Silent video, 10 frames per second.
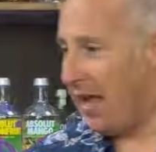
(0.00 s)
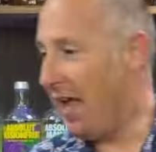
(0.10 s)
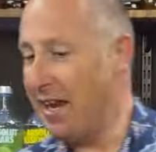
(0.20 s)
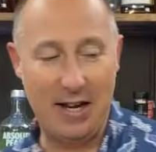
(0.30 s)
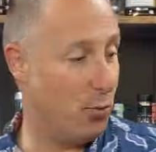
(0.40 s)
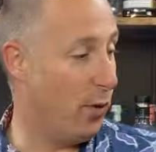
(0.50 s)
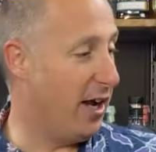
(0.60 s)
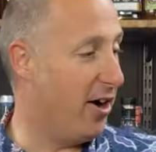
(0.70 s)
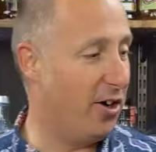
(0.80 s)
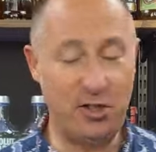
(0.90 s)
And then we
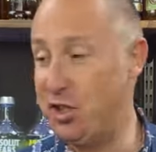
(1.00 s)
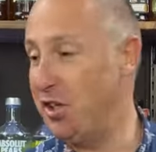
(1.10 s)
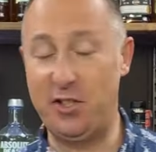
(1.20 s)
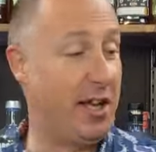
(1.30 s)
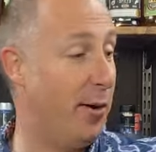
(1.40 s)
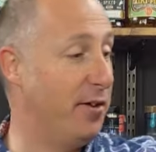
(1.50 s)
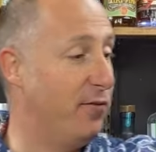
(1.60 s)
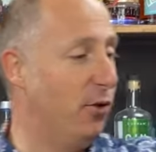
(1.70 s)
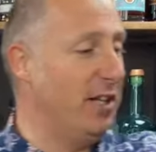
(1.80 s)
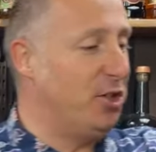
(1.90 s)
are just going
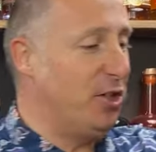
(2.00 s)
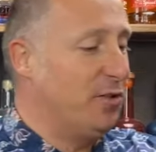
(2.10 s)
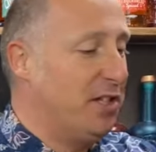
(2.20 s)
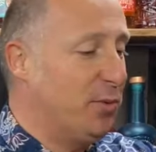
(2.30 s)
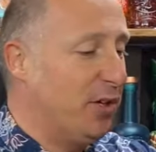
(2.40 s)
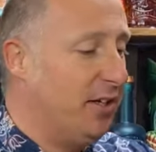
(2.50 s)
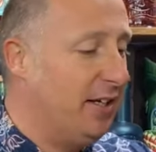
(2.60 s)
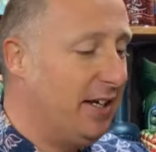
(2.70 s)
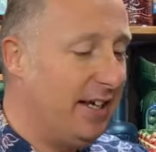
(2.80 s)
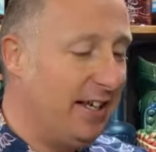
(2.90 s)
for, let's use this one.
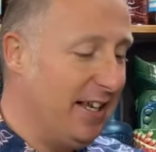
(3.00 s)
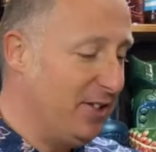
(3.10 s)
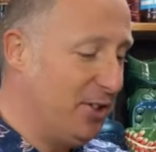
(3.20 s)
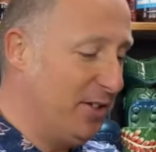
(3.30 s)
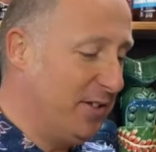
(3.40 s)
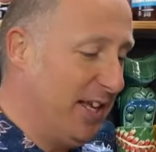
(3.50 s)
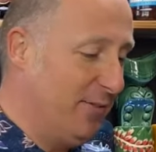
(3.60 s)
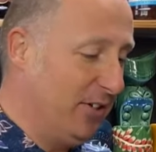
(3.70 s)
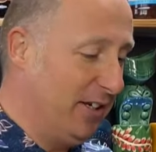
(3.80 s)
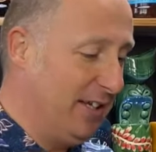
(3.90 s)
Let's use that
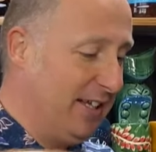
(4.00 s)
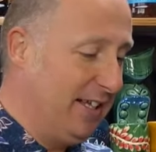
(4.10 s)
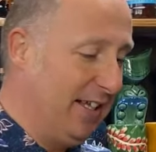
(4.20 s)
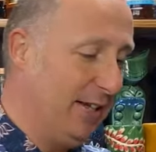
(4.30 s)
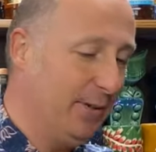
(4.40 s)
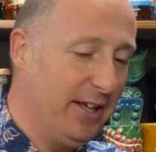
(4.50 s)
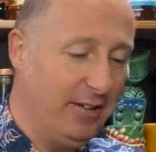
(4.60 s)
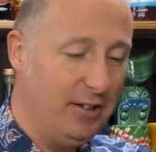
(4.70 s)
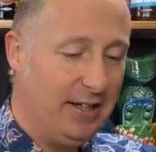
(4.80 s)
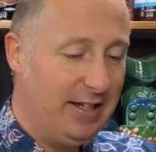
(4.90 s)
one. There we go.
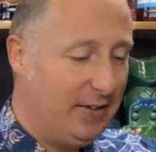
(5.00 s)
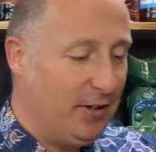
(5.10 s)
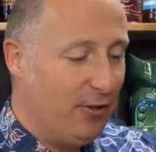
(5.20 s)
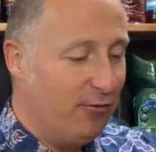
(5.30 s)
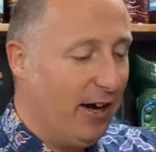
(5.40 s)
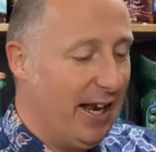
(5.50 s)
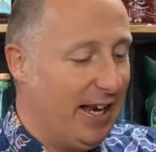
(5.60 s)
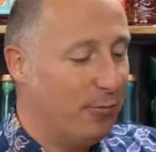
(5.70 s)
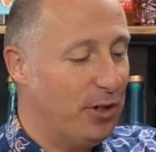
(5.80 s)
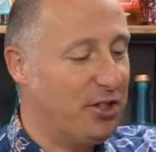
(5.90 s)
Right, and
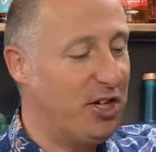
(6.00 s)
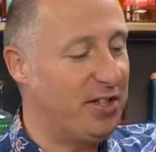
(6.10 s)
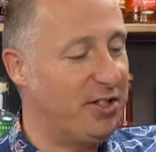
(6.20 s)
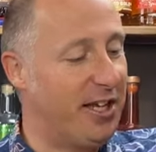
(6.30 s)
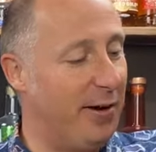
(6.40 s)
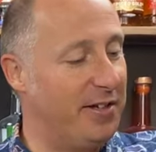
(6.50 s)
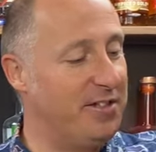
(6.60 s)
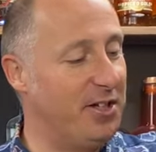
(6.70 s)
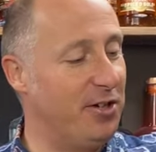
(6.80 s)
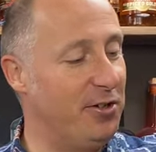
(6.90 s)
then we're just going
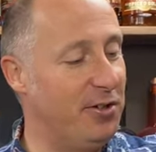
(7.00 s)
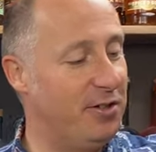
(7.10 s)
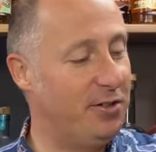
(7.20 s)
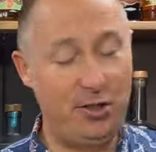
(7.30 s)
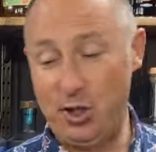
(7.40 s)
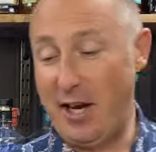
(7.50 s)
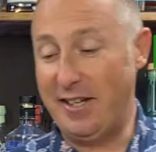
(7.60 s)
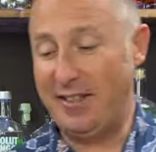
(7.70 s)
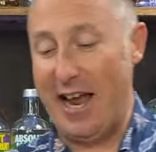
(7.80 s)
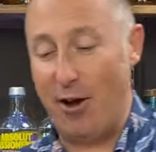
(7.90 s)
to
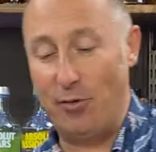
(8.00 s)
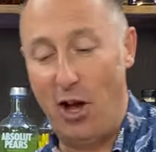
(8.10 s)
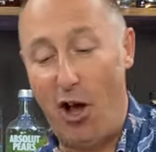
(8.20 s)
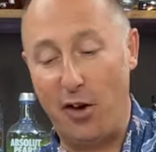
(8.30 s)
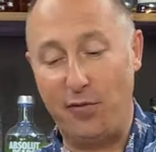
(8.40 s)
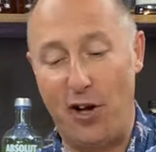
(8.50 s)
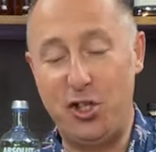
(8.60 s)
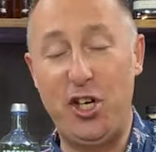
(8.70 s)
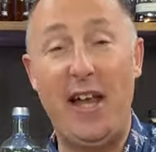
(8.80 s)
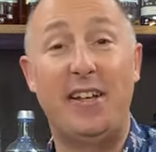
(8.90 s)
shake down, hard fast
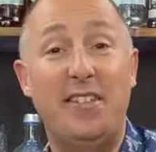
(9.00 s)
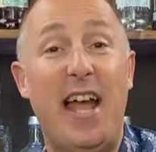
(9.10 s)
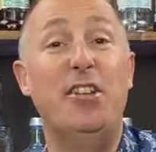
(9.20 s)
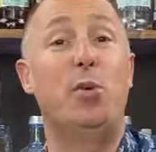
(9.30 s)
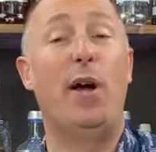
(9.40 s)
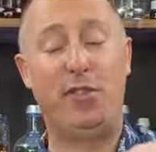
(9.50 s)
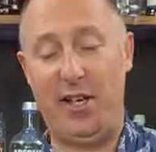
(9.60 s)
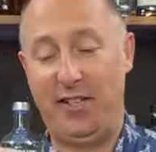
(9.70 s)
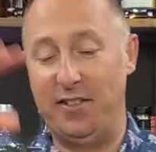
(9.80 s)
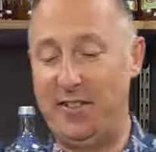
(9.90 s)
shake, 10, 12
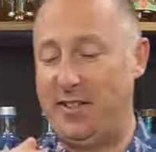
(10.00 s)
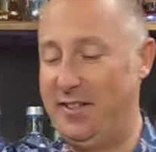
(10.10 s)
seconds.